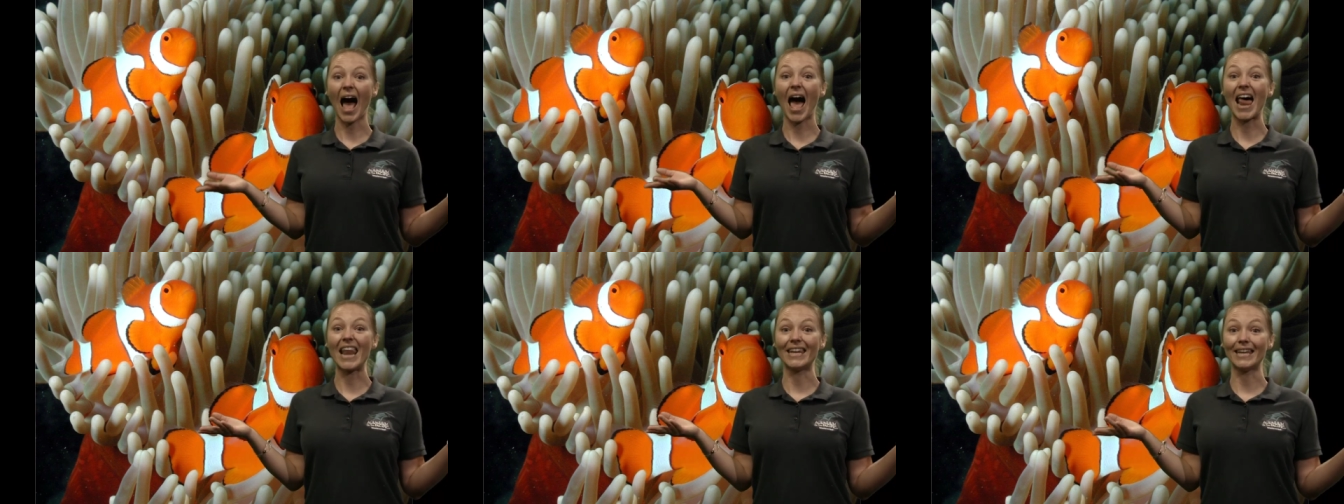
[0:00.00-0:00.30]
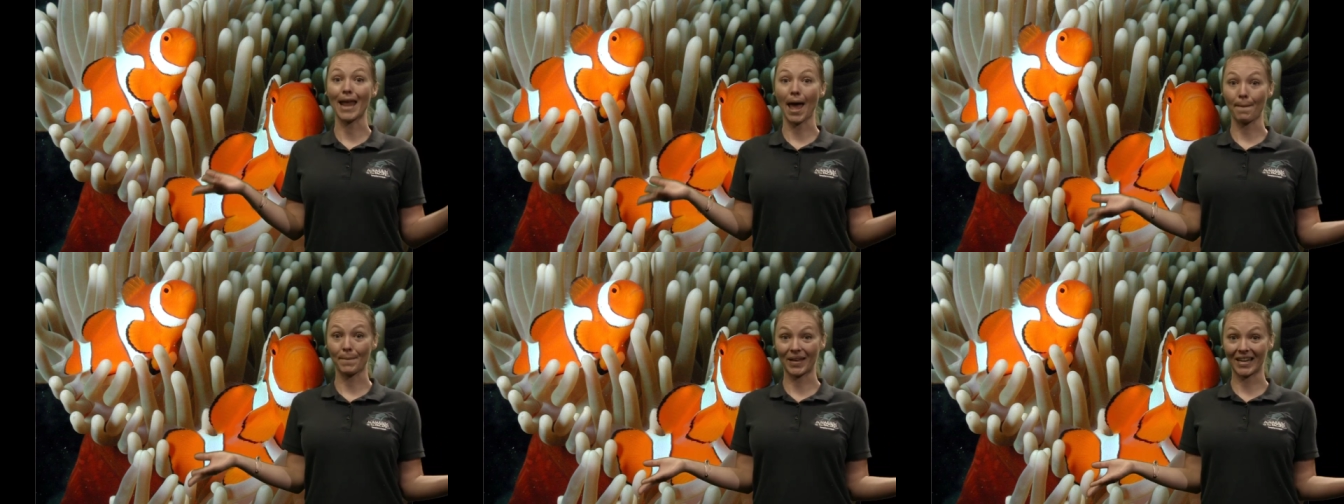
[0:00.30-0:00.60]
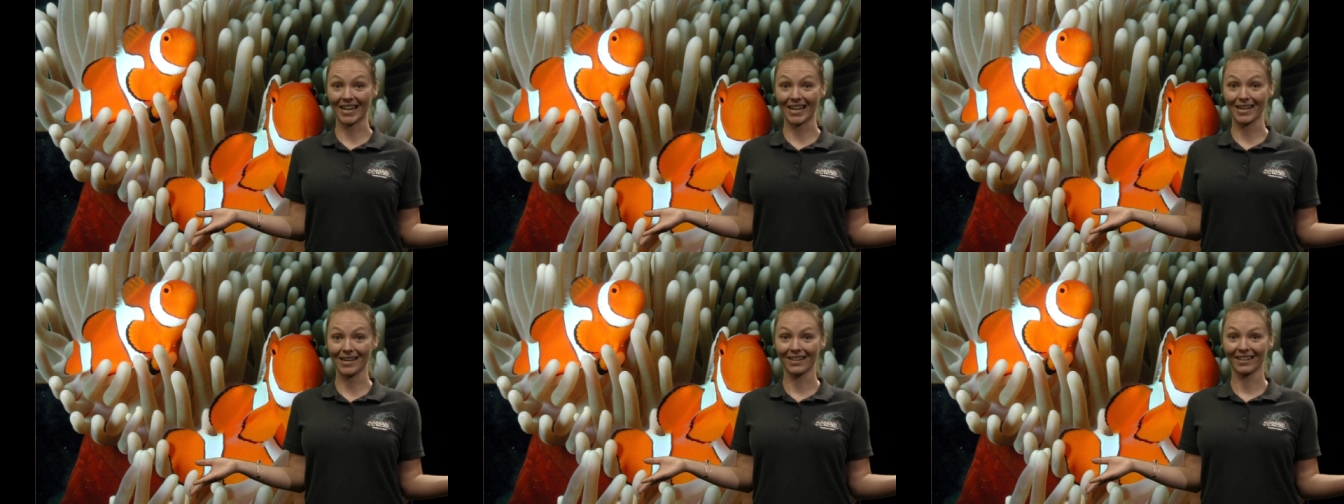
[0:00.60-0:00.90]

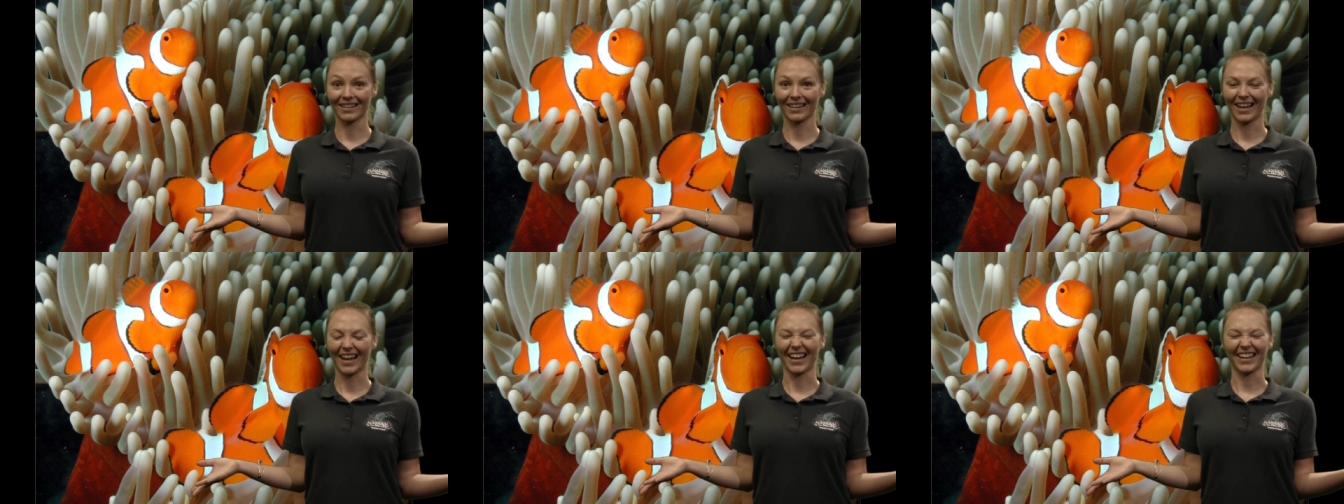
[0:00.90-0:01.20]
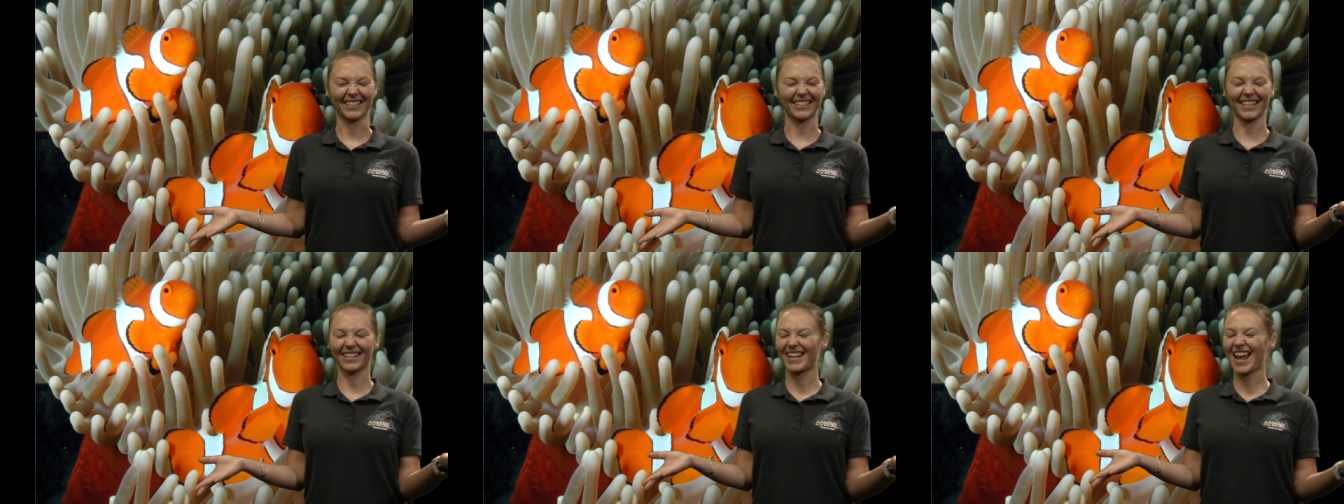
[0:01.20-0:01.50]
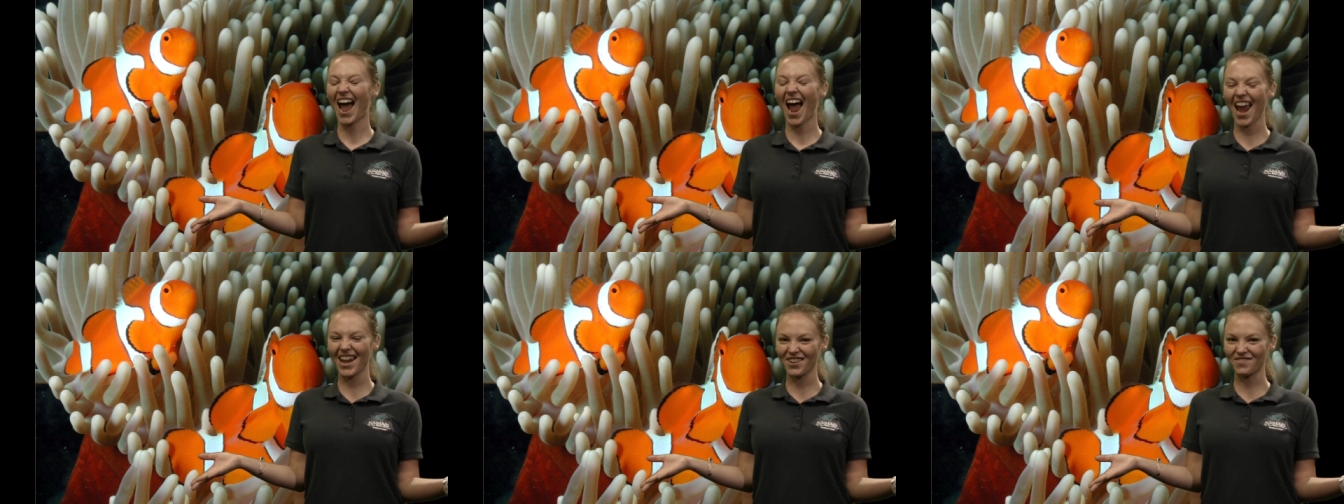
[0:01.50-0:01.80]
anemone? It's a
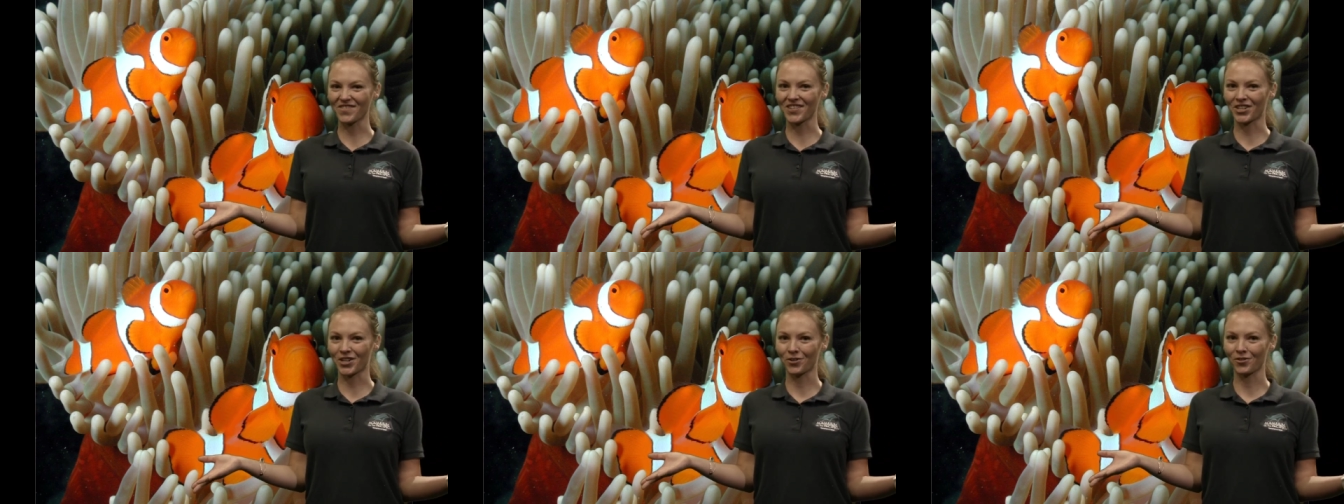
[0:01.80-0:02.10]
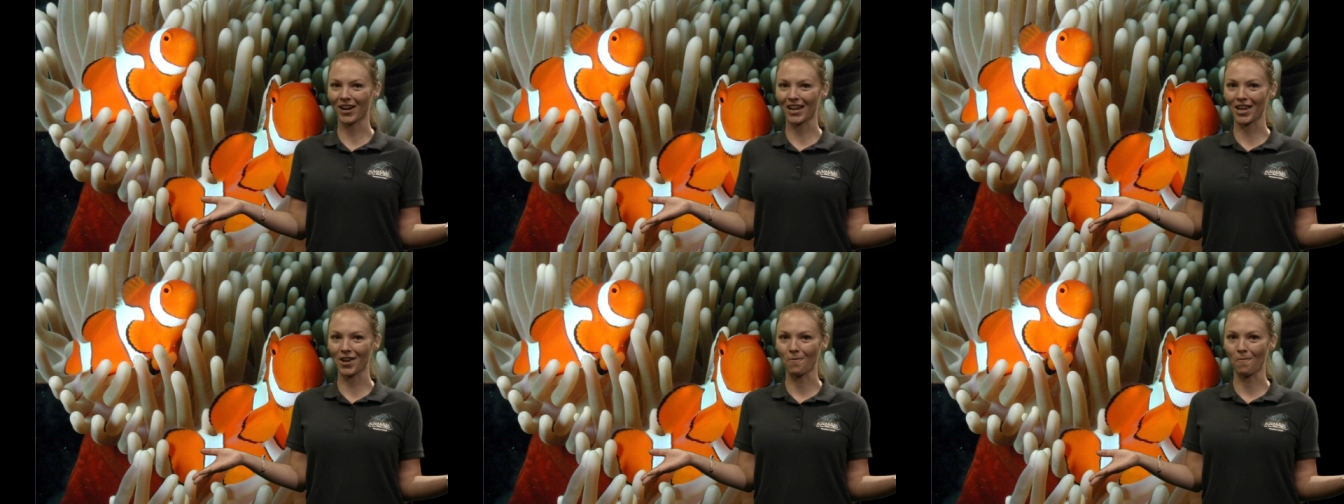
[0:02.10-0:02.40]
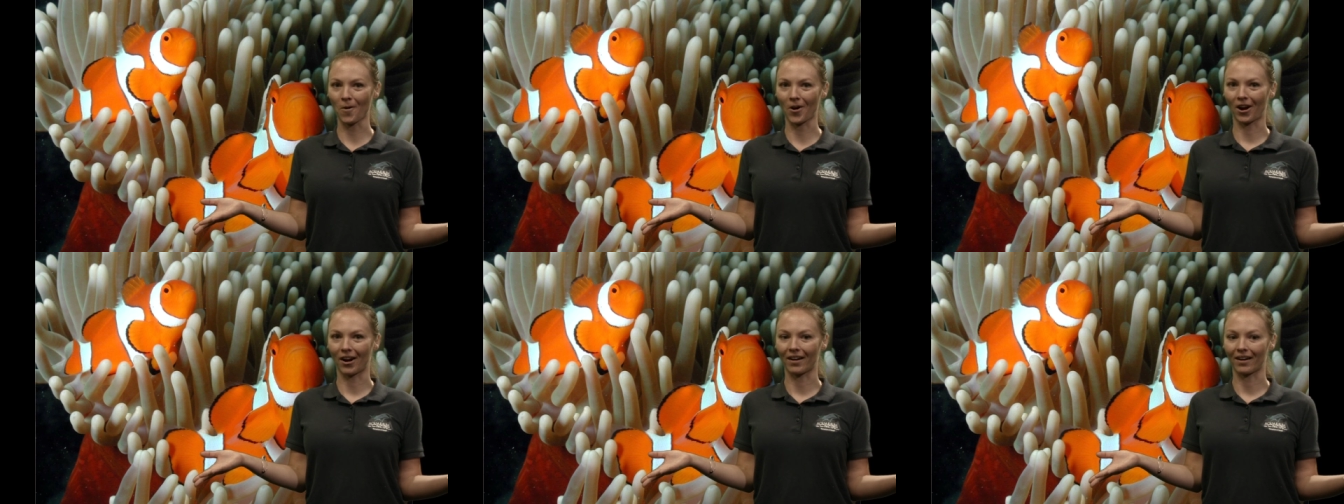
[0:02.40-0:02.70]
kind of a tricky
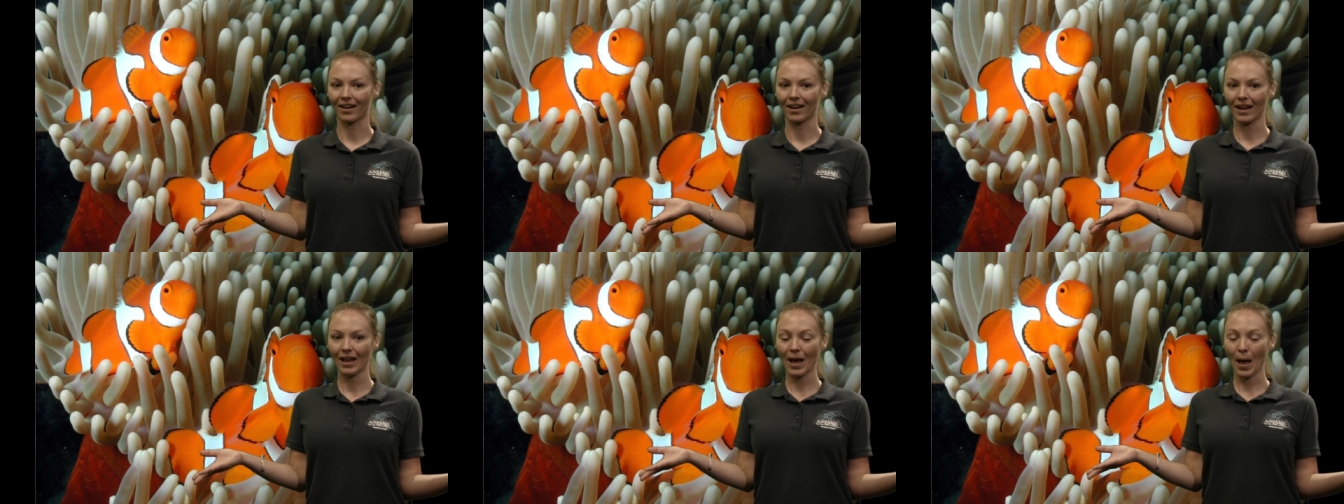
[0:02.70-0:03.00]
word,